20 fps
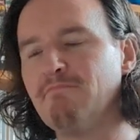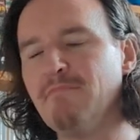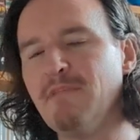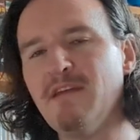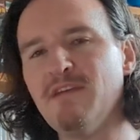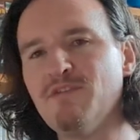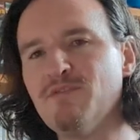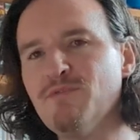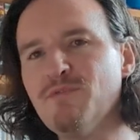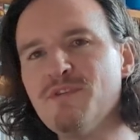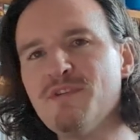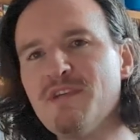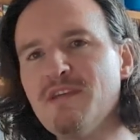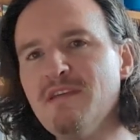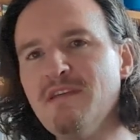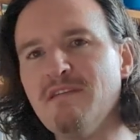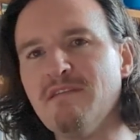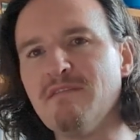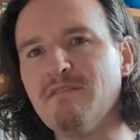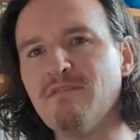Yet no
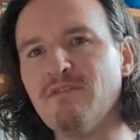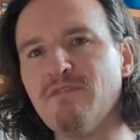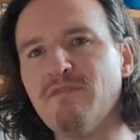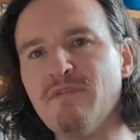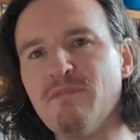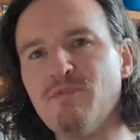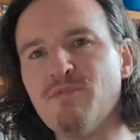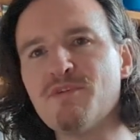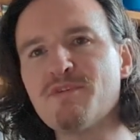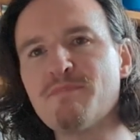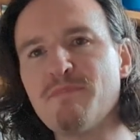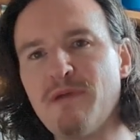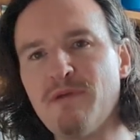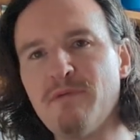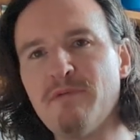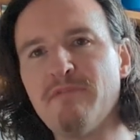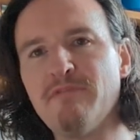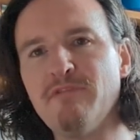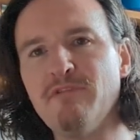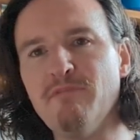sign of the most
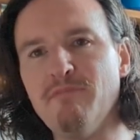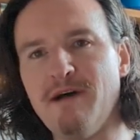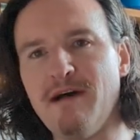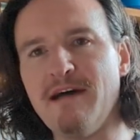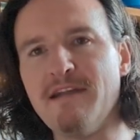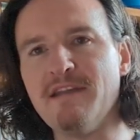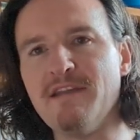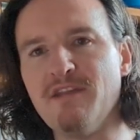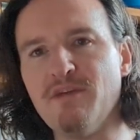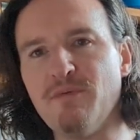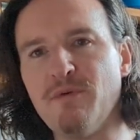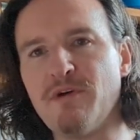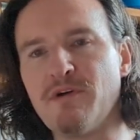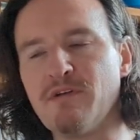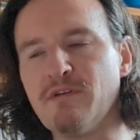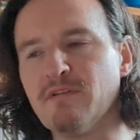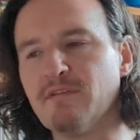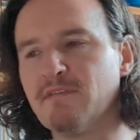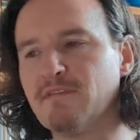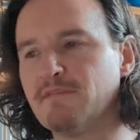powerful man in the
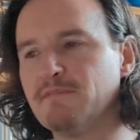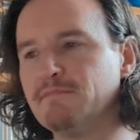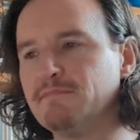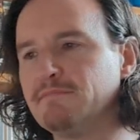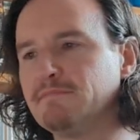world.